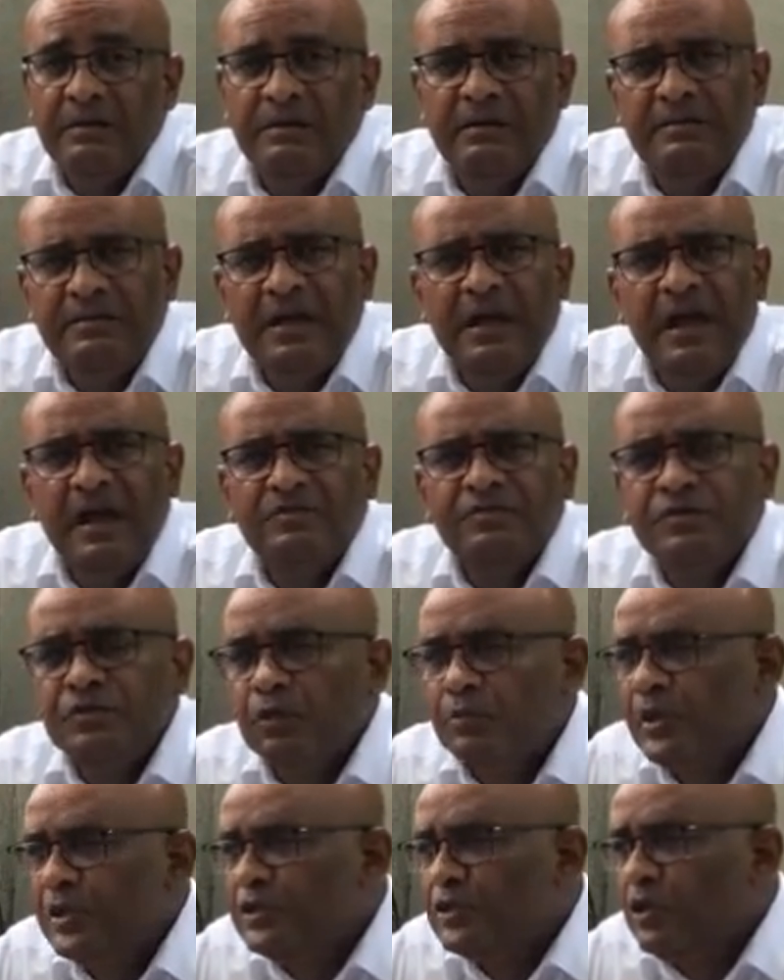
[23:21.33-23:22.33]
they have so
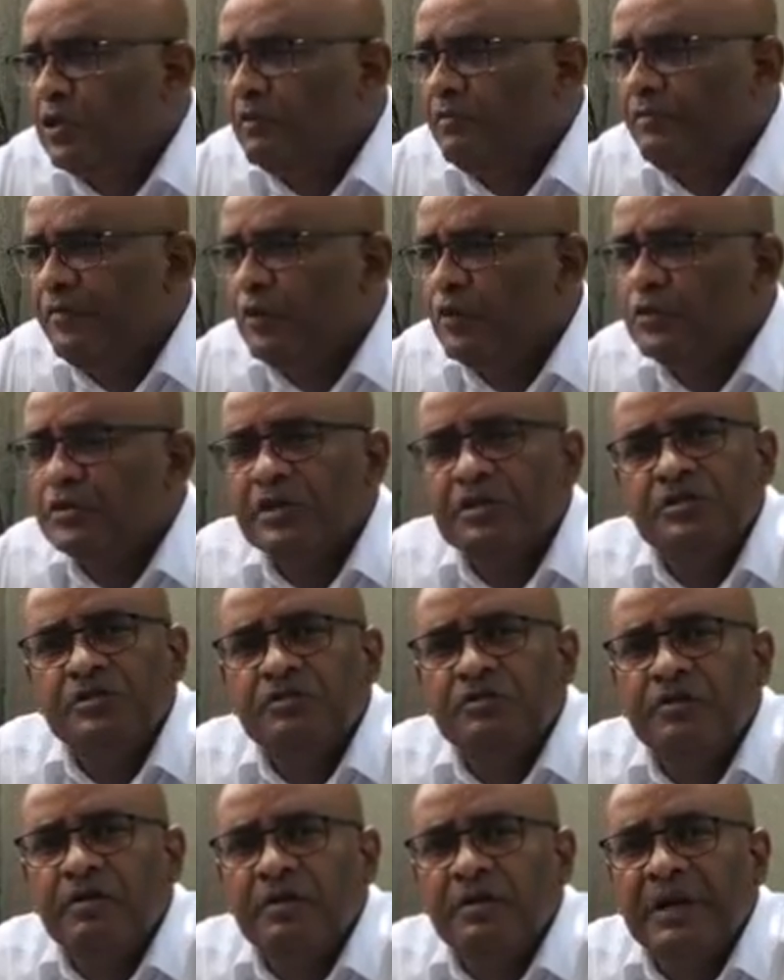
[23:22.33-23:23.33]
much confusion
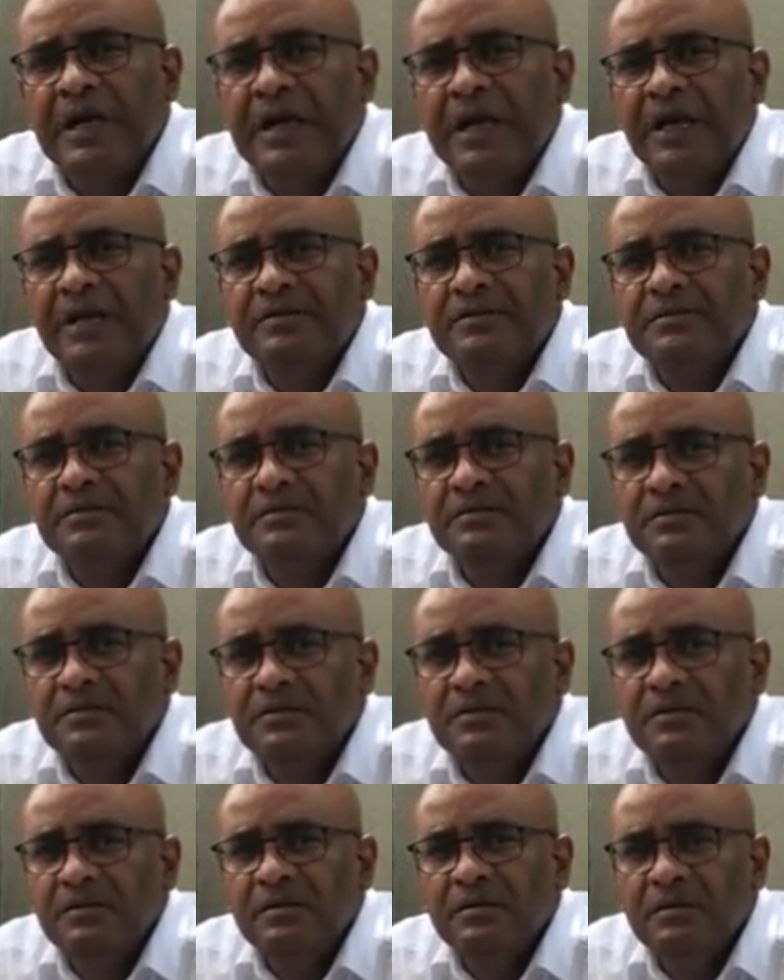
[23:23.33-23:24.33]
surrounding it.
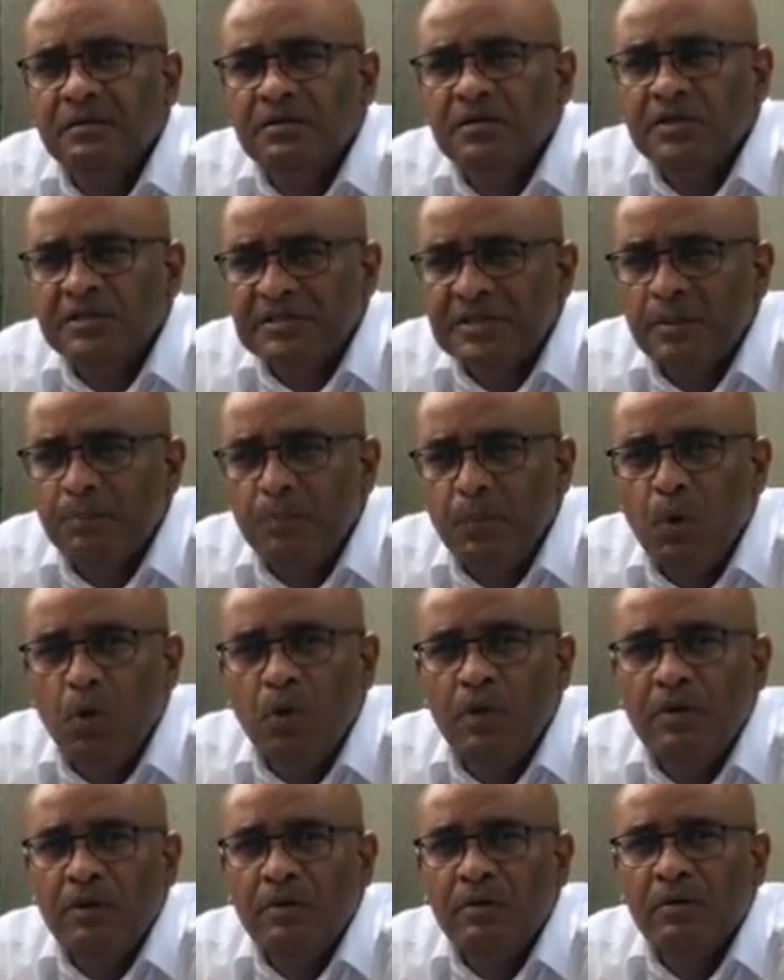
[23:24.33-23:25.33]
Just a
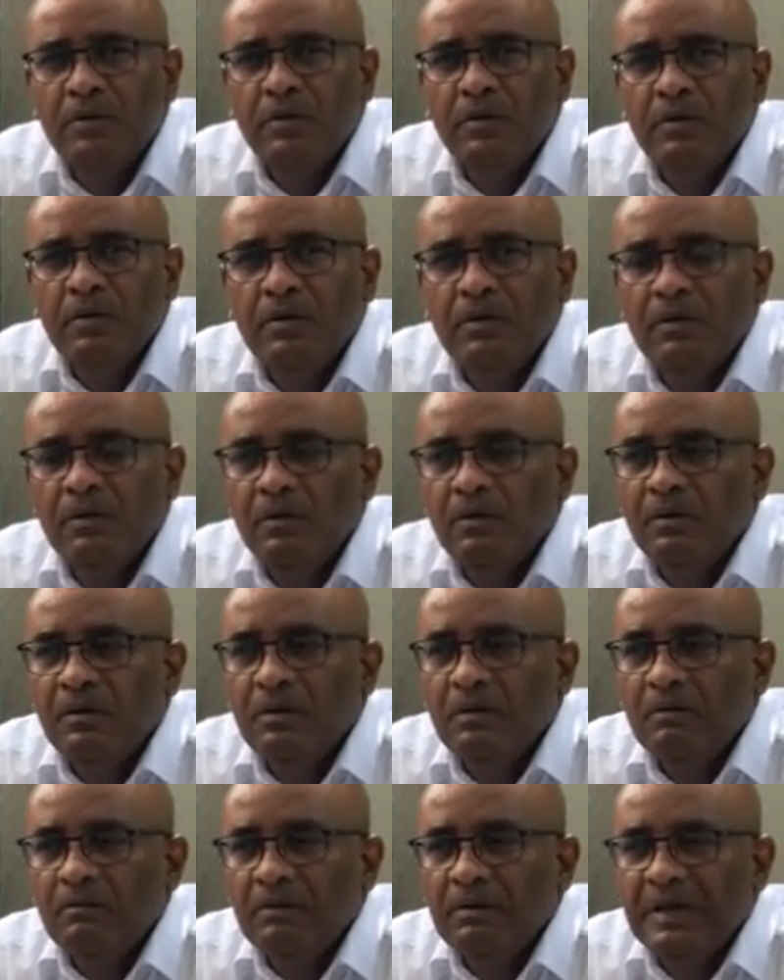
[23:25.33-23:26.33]
board.
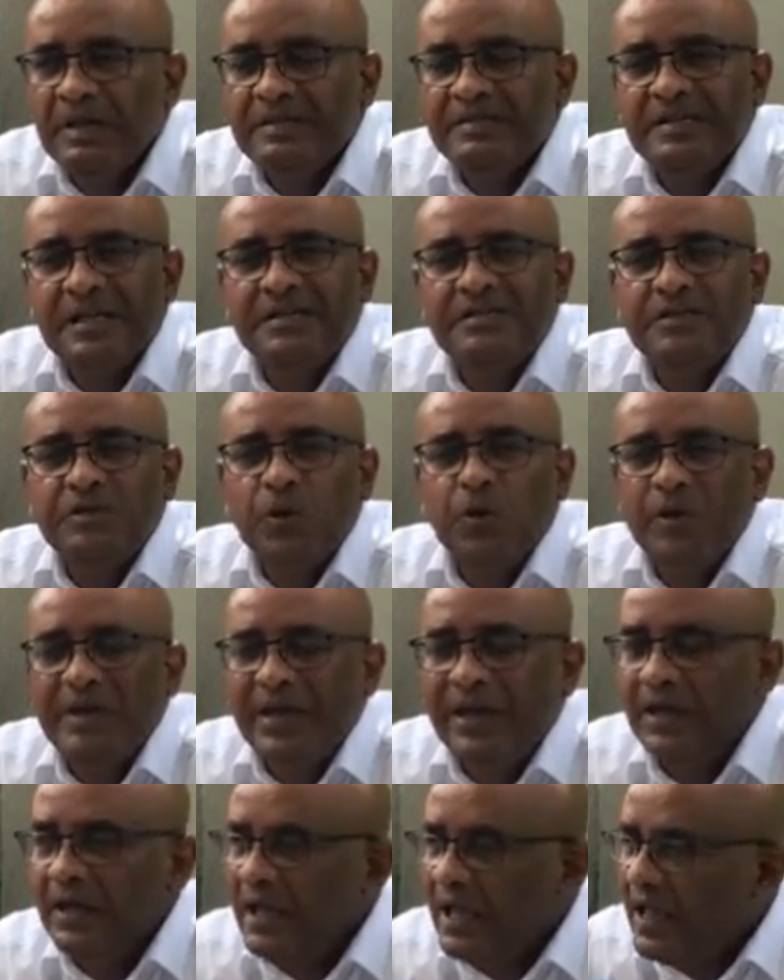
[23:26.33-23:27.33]
It's as though they
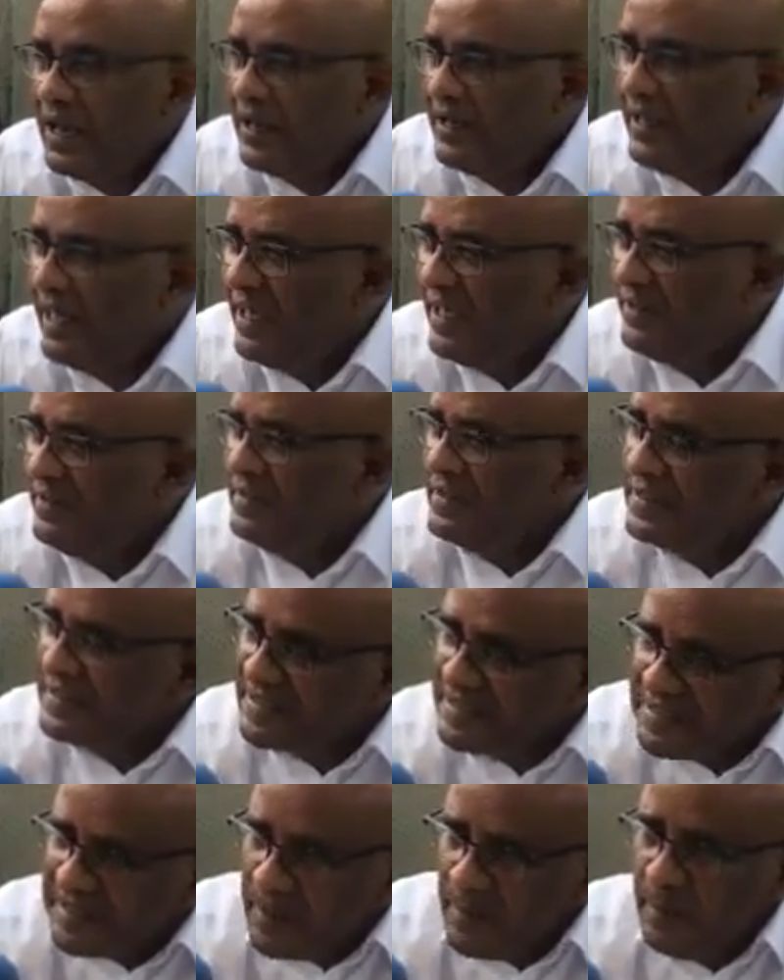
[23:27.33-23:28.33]
can't get the
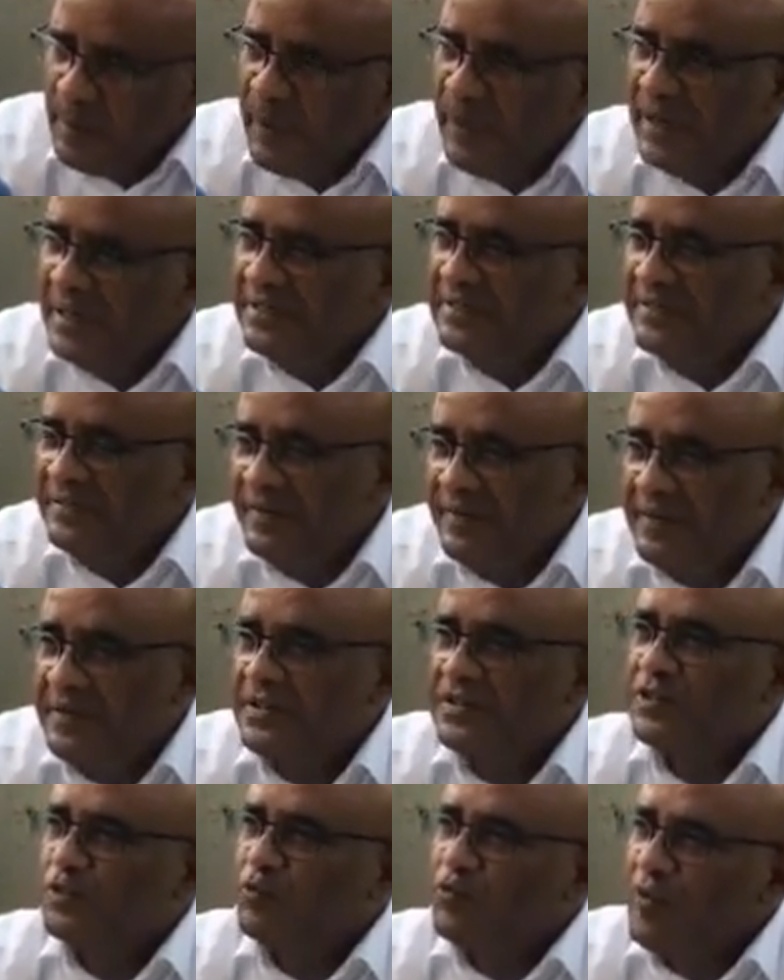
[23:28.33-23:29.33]
simplest
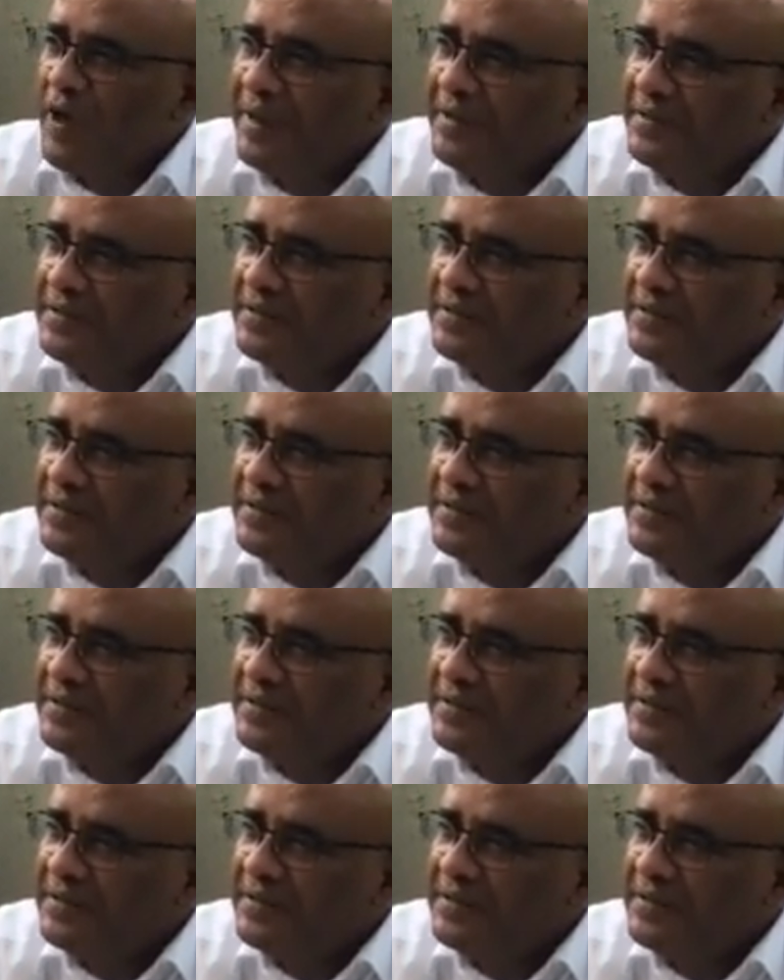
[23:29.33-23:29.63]
things right.